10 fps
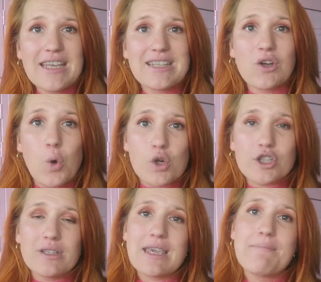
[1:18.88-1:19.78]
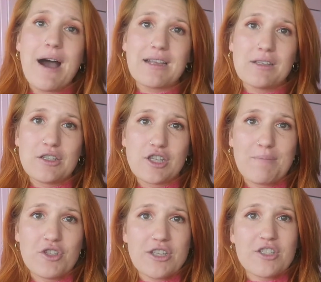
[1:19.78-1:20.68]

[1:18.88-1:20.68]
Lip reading: is a quarterly box subscription,